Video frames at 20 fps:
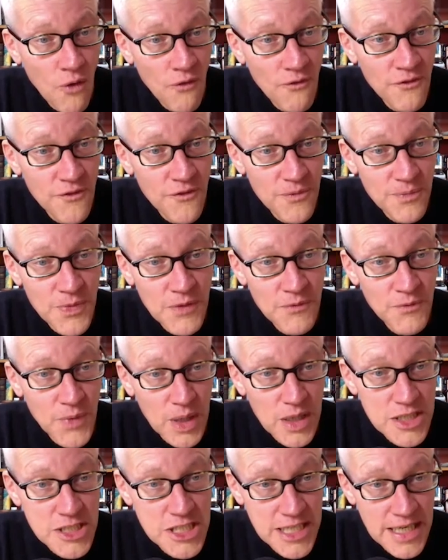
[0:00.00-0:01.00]
of the
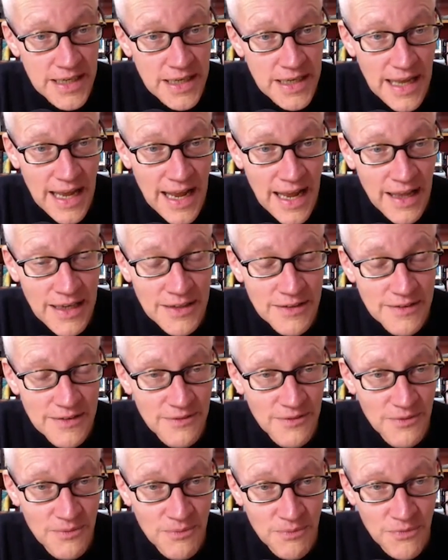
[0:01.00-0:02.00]
Virgin and
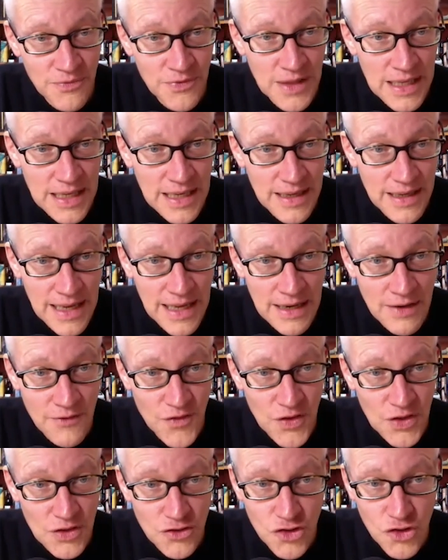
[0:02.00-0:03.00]
the
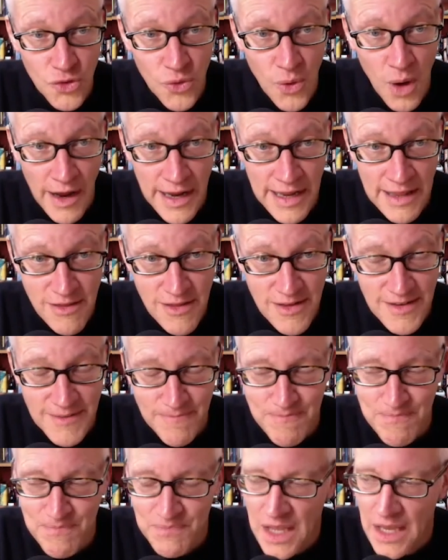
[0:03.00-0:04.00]
infant
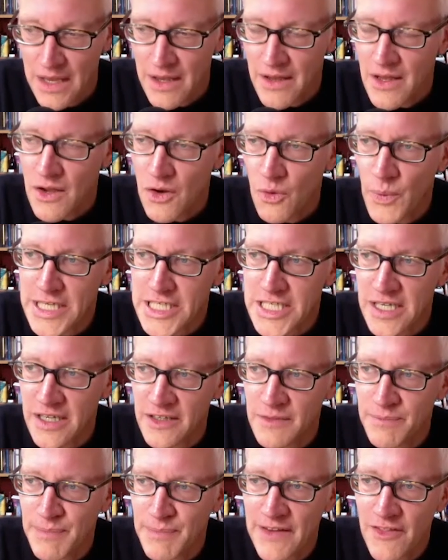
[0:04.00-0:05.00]
Christ, which
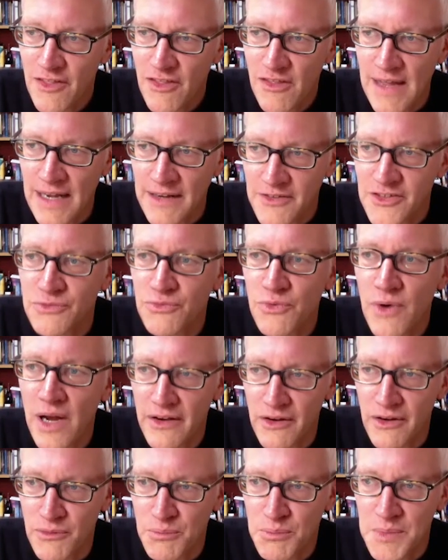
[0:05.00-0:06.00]
had been sent to
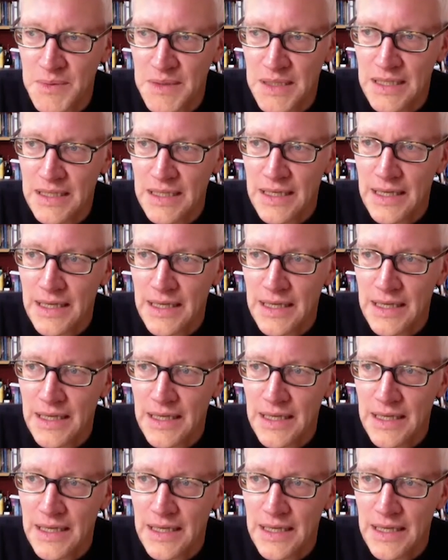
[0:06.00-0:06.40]
Rome